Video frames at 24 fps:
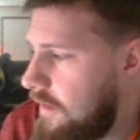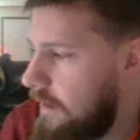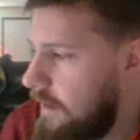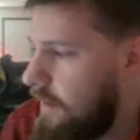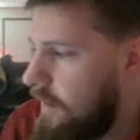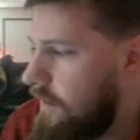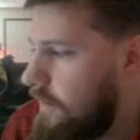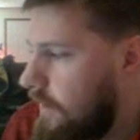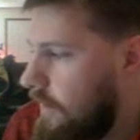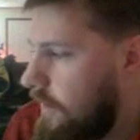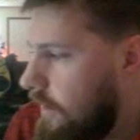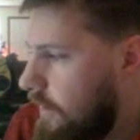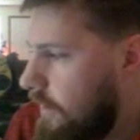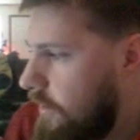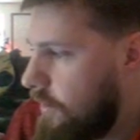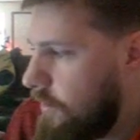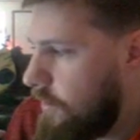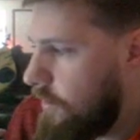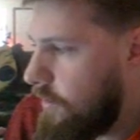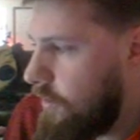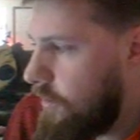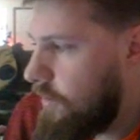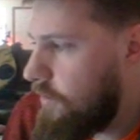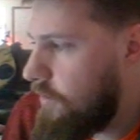decided to do
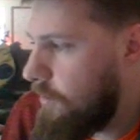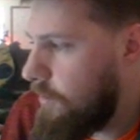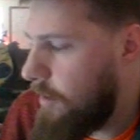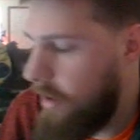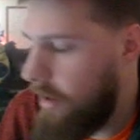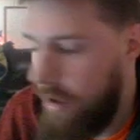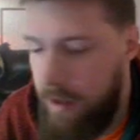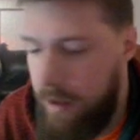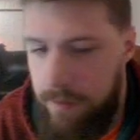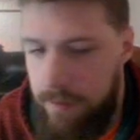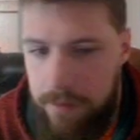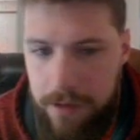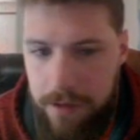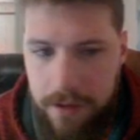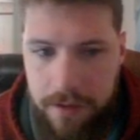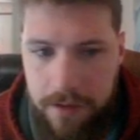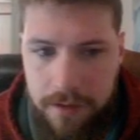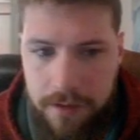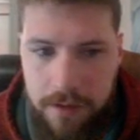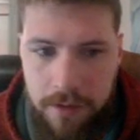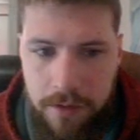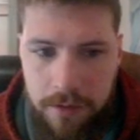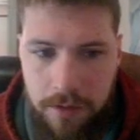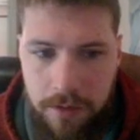2 Jamal Adams
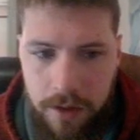sets too,